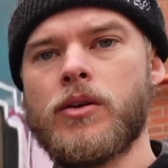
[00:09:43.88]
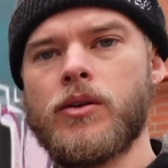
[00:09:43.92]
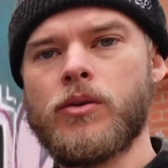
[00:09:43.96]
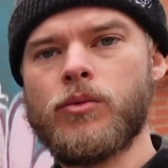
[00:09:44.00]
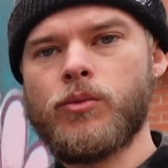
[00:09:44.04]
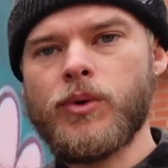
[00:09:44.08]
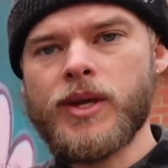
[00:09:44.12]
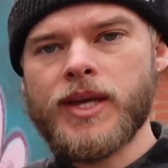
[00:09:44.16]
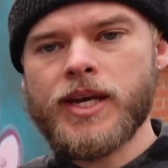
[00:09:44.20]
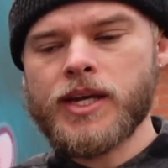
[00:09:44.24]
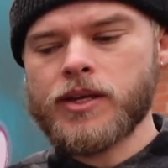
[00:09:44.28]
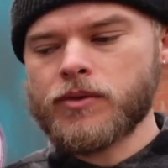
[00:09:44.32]

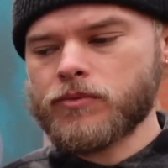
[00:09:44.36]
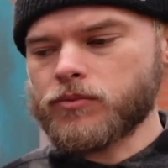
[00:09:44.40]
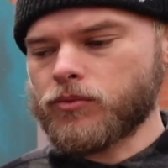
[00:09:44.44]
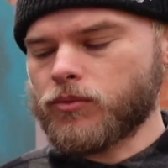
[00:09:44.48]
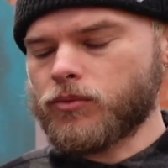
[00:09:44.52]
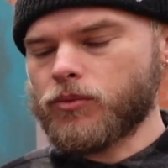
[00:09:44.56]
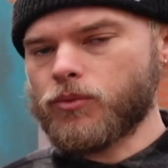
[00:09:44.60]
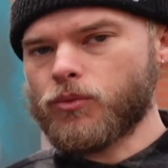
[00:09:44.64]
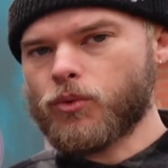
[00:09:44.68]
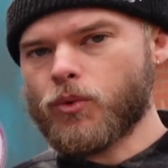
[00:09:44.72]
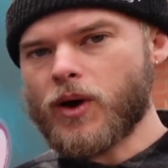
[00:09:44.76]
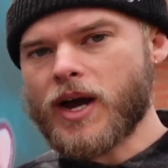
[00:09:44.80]
weird,
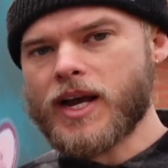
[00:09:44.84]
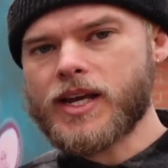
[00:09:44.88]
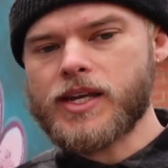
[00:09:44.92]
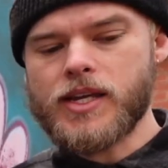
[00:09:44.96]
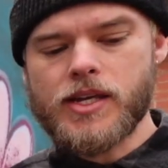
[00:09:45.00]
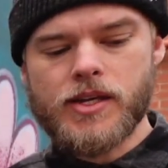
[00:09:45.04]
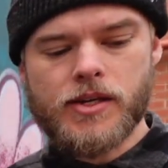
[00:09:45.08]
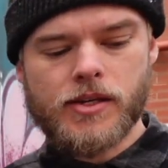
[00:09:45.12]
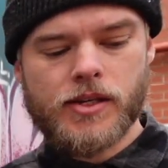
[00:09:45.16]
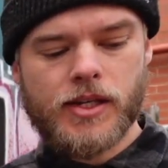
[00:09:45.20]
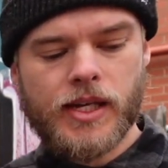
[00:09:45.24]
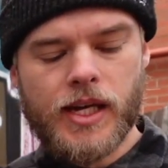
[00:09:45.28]

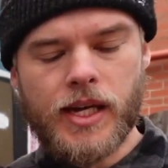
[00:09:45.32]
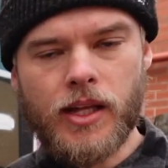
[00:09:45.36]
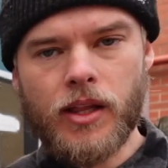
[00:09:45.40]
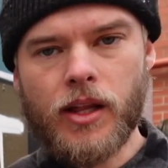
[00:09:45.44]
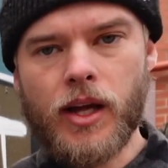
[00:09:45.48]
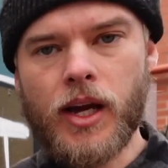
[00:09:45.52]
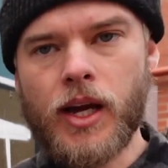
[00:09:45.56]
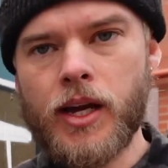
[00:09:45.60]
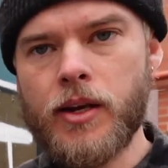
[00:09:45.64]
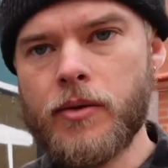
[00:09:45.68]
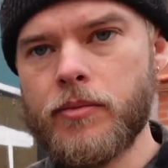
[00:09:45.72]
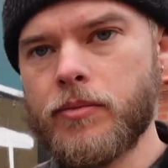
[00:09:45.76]
wacky key
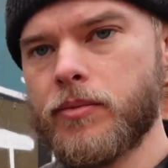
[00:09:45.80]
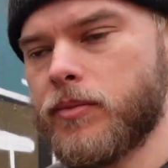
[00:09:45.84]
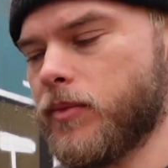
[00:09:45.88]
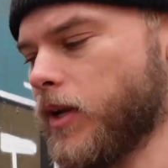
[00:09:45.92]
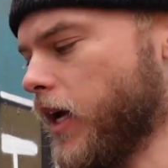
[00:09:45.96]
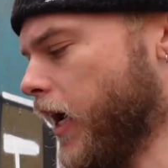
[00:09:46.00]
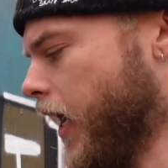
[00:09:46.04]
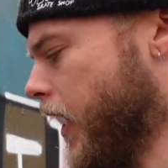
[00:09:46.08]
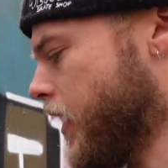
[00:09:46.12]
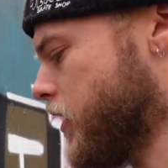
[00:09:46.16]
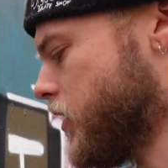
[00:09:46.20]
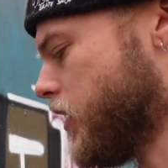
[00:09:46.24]
line.
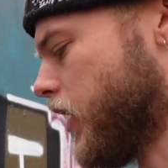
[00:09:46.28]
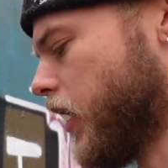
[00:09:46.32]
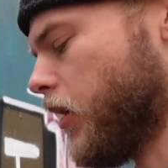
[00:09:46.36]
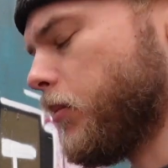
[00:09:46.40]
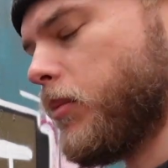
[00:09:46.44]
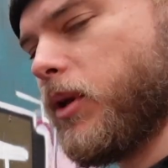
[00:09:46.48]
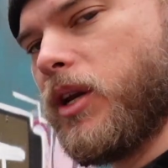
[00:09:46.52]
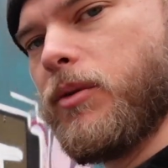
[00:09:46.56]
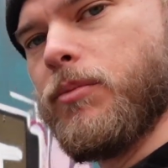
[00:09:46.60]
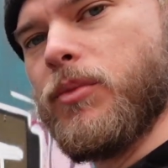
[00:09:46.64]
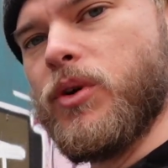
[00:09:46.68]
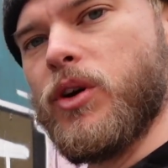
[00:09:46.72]
Adds like a
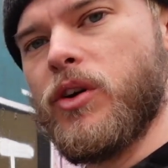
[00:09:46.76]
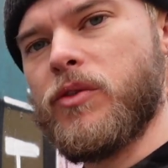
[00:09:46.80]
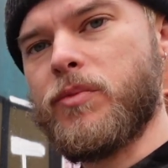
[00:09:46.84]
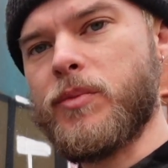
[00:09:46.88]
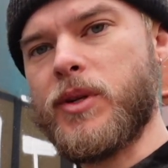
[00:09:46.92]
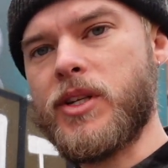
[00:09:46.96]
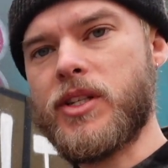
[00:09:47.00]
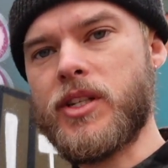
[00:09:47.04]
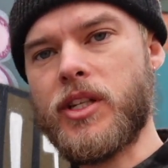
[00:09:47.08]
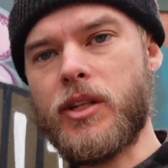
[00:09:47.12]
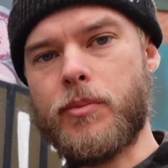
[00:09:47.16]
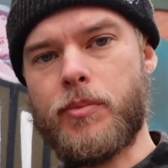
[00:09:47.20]
bit of
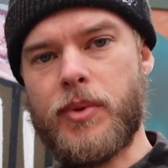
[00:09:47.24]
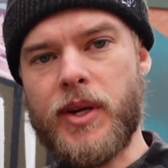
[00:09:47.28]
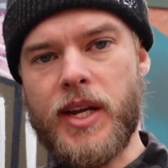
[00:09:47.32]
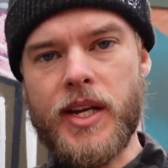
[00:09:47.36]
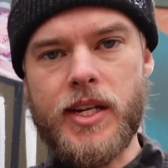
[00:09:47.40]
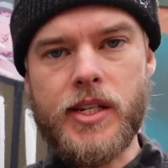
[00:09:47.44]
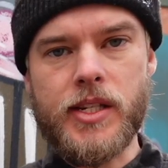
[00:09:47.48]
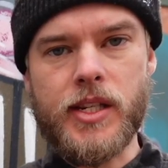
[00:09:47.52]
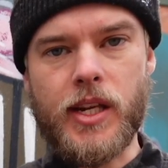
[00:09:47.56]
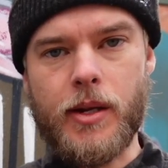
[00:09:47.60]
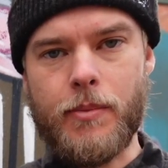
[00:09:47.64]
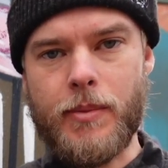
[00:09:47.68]
movement to the
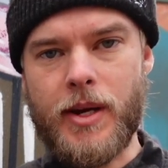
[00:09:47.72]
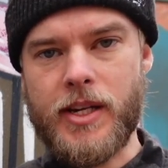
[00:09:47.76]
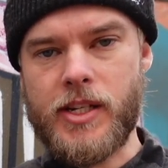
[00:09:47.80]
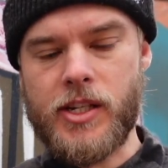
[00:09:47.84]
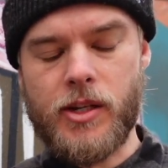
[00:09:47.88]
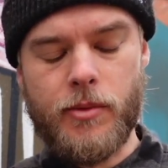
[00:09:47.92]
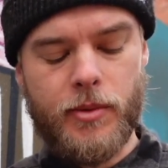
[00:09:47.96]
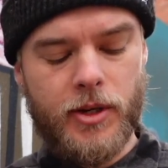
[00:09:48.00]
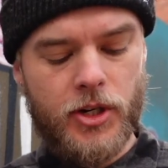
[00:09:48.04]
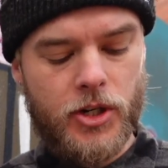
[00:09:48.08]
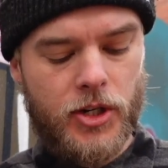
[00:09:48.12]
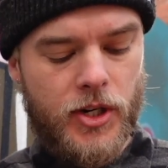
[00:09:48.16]
piece, like makes
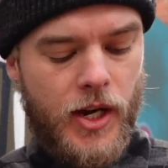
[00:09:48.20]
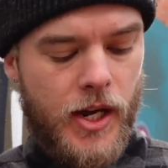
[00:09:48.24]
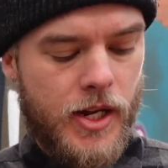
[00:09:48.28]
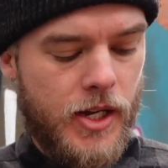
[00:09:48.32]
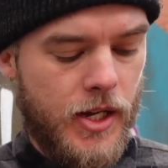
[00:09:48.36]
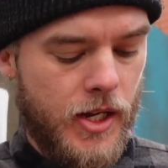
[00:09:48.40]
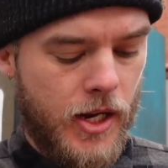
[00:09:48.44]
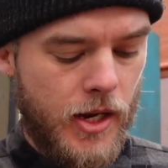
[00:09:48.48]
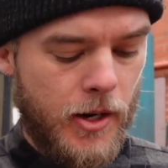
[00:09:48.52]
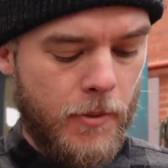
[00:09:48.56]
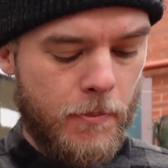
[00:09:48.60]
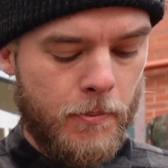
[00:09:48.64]
it a bit
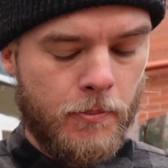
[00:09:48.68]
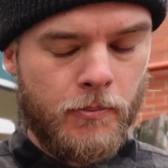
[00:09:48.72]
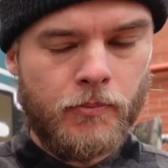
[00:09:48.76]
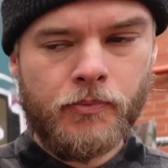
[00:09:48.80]
shaky.